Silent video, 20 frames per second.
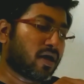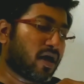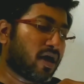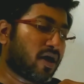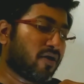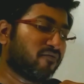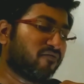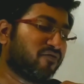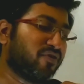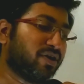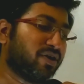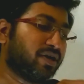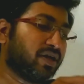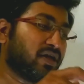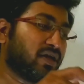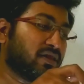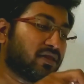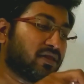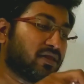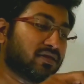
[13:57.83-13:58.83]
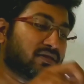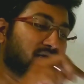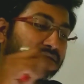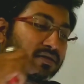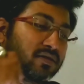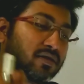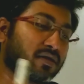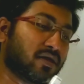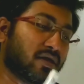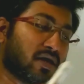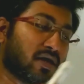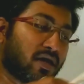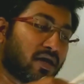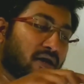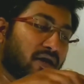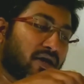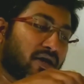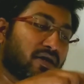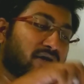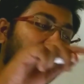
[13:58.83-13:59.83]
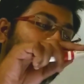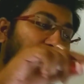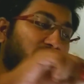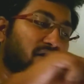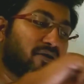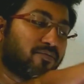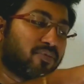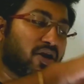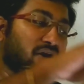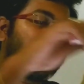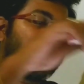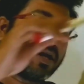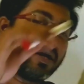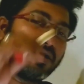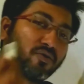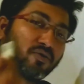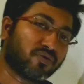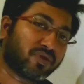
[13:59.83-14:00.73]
I am fitting this inclined plane into